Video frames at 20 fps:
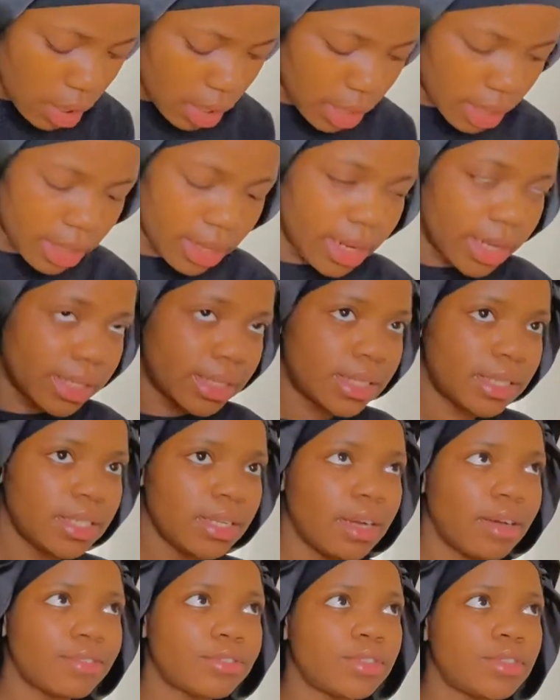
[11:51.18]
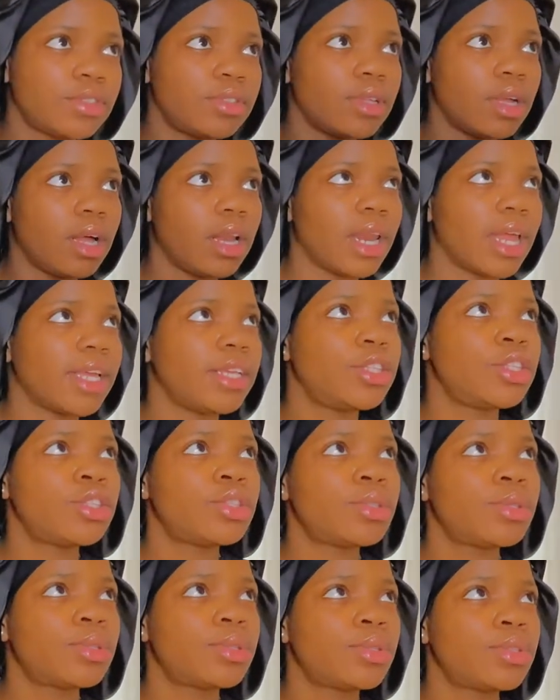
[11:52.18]
and I still have like
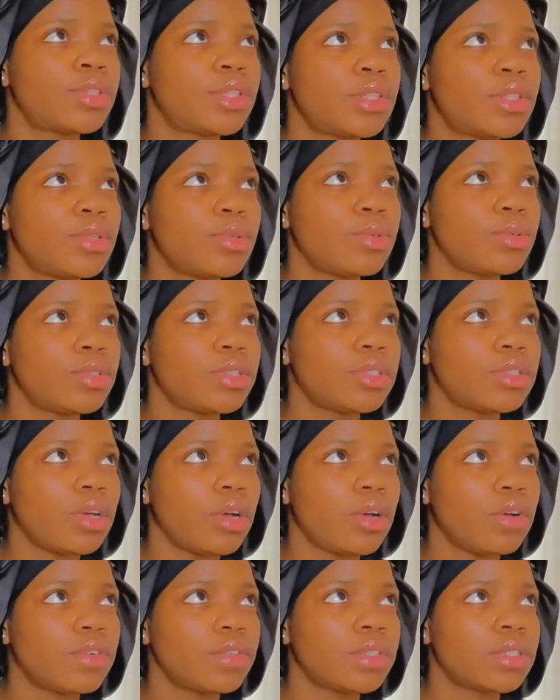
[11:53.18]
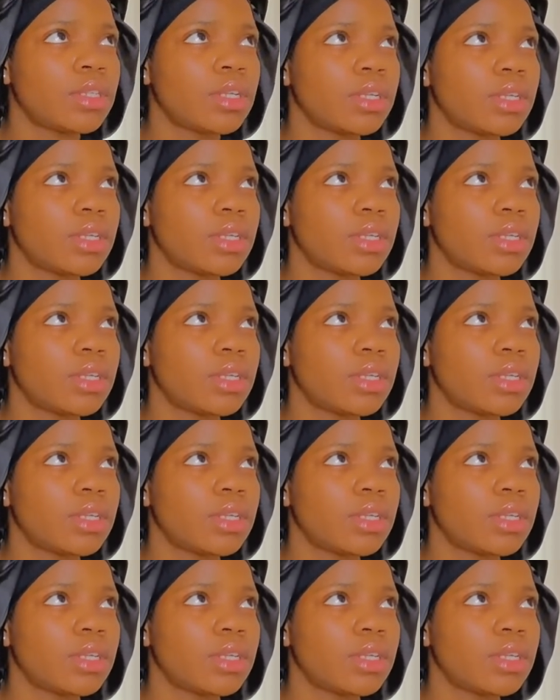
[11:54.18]
two stuffs